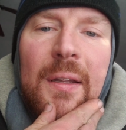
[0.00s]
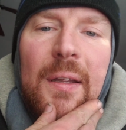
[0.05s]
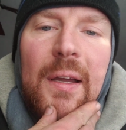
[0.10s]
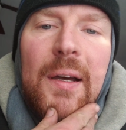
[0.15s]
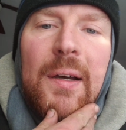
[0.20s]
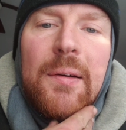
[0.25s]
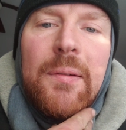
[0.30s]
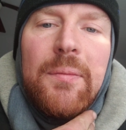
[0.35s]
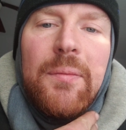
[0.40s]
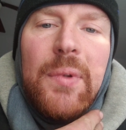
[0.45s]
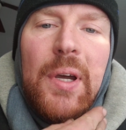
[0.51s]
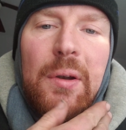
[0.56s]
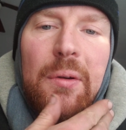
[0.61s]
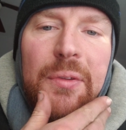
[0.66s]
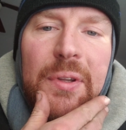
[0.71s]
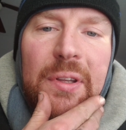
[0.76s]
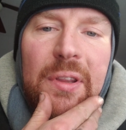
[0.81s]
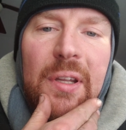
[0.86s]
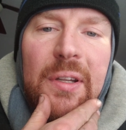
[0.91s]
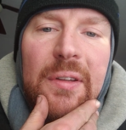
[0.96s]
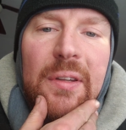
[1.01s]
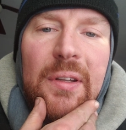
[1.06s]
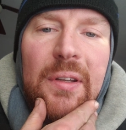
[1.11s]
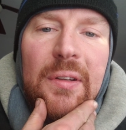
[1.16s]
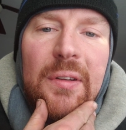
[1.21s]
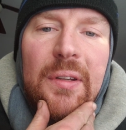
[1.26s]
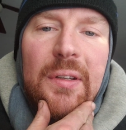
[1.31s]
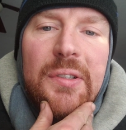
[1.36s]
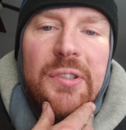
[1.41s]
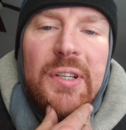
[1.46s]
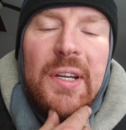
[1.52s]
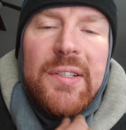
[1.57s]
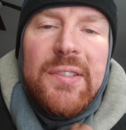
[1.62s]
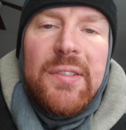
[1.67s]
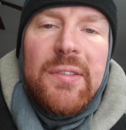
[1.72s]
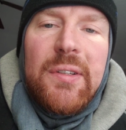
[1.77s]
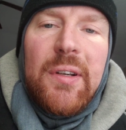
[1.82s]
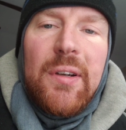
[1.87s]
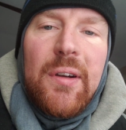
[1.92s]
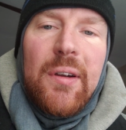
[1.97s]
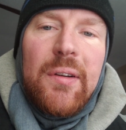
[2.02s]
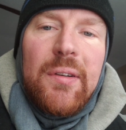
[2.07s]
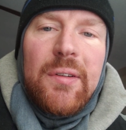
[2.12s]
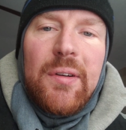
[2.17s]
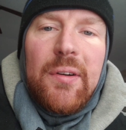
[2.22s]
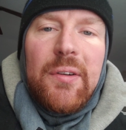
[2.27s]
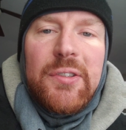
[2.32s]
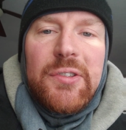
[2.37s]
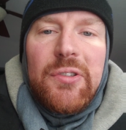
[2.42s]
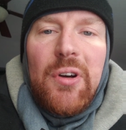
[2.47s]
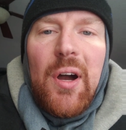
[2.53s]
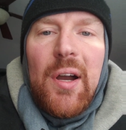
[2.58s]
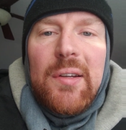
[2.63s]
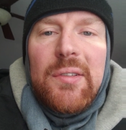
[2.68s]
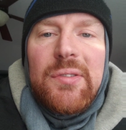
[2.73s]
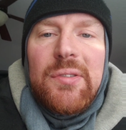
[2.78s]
I don't think that the jets in there are stock.